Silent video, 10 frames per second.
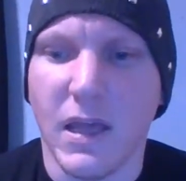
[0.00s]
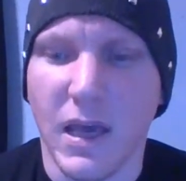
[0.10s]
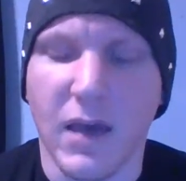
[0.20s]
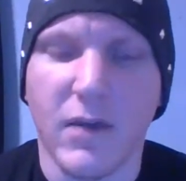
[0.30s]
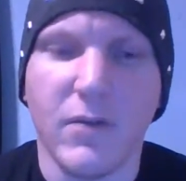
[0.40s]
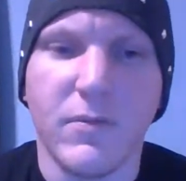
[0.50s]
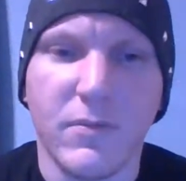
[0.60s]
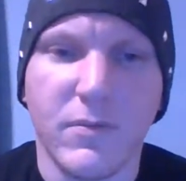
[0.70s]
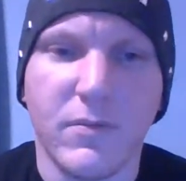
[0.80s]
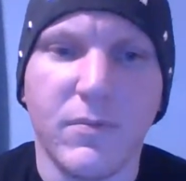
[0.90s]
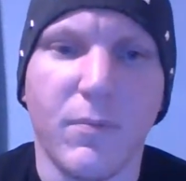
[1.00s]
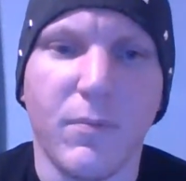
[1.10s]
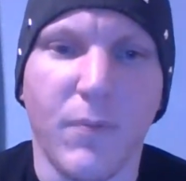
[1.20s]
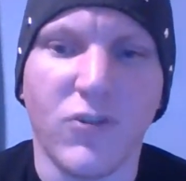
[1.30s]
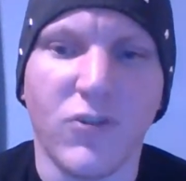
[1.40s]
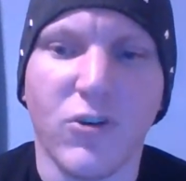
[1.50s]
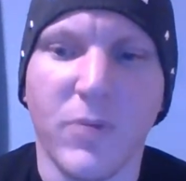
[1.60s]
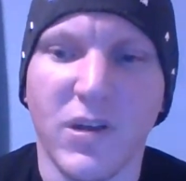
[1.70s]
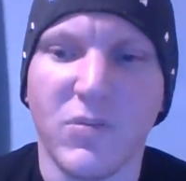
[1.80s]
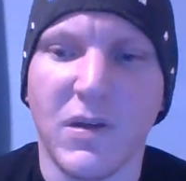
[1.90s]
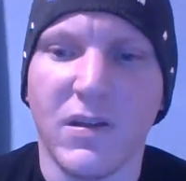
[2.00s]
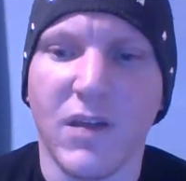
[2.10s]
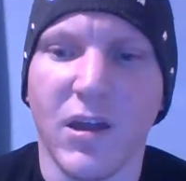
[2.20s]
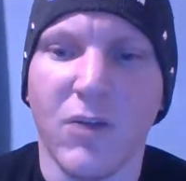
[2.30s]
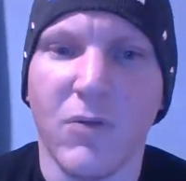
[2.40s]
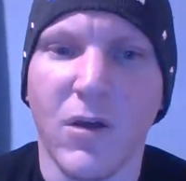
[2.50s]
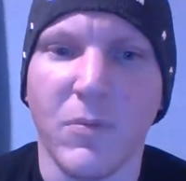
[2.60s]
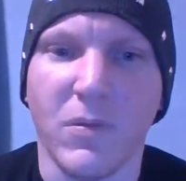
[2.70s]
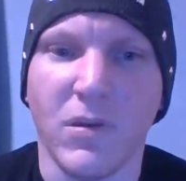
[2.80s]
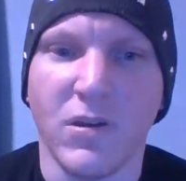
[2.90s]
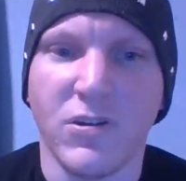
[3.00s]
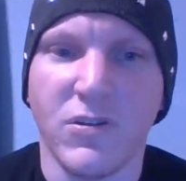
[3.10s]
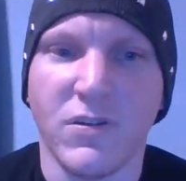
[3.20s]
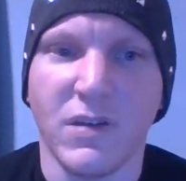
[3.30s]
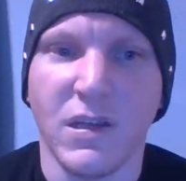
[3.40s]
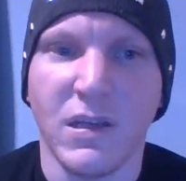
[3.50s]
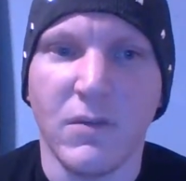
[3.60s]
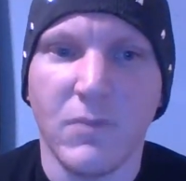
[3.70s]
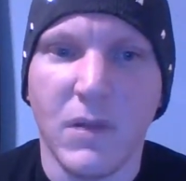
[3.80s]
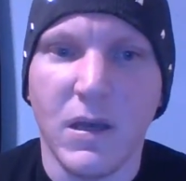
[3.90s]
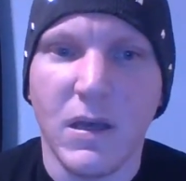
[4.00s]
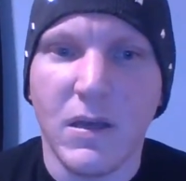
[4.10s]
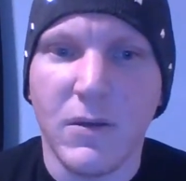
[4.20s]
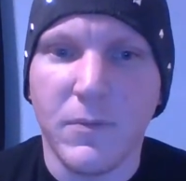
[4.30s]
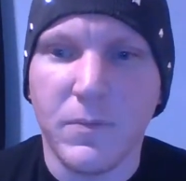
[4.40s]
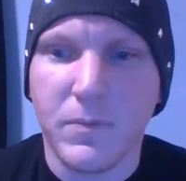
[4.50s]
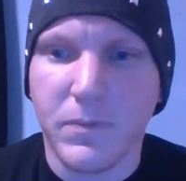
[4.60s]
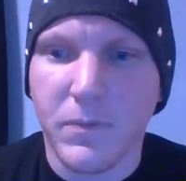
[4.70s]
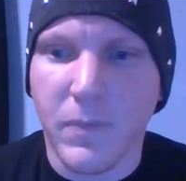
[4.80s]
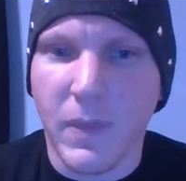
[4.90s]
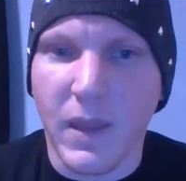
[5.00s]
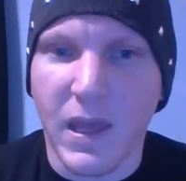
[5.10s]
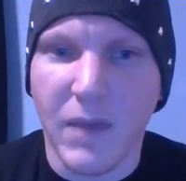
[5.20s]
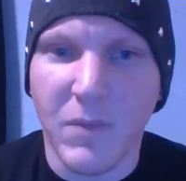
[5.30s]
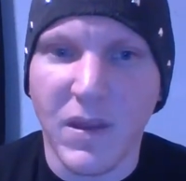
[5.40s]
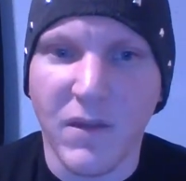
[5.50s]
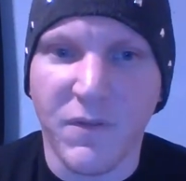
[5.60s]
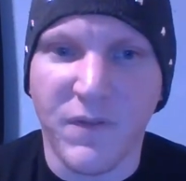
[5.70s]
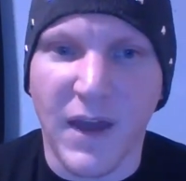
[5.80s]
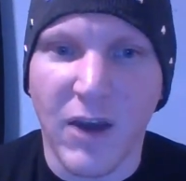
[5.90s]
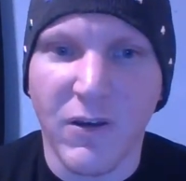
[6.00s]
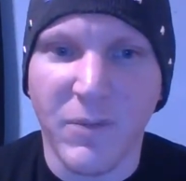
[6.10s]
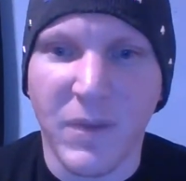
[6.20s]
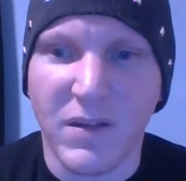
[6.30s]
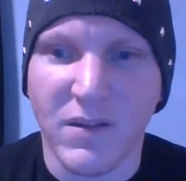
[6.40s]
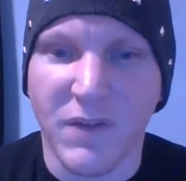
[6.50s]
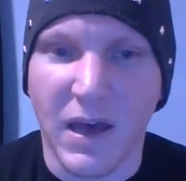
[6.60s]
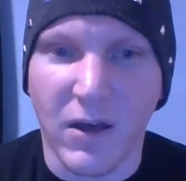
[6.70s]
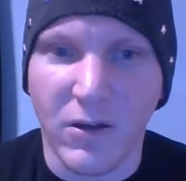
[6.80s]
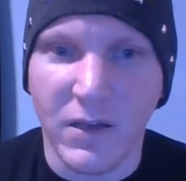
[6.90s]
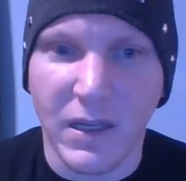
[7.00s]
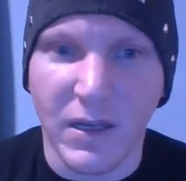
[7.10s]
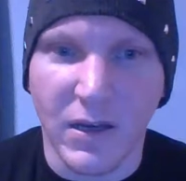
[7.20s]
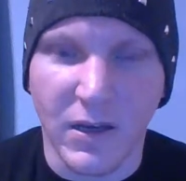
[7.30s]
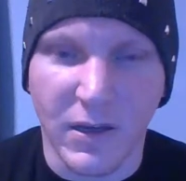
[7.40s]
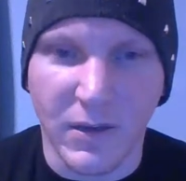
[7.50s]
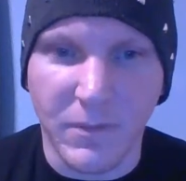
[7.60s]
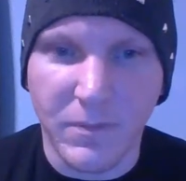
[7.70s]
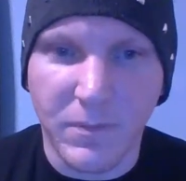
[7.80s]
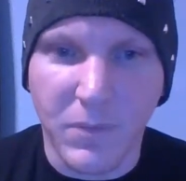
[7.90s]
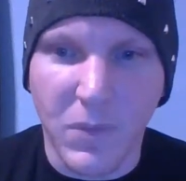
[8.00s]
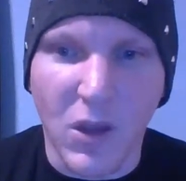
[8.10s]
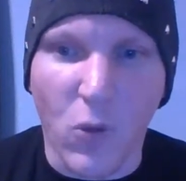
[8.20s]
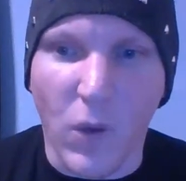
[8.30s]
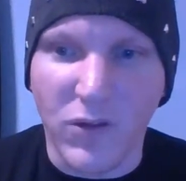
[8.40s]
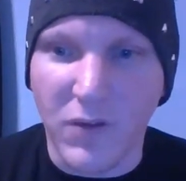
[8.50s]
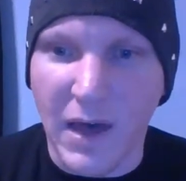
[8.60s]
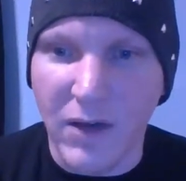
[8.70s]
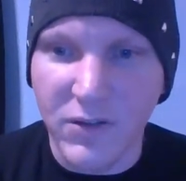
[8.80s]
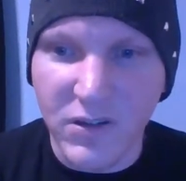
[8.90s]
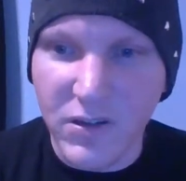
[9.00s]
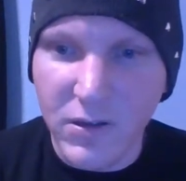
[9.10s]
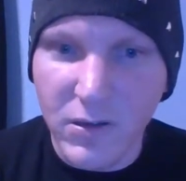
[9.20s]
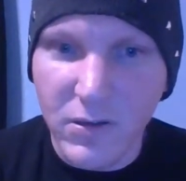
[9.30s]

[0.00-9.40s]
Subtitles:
Yeah, Monster Abyss went to the Undead Realm. Didn't you see him in the fiery pits of hell in Wrestle House?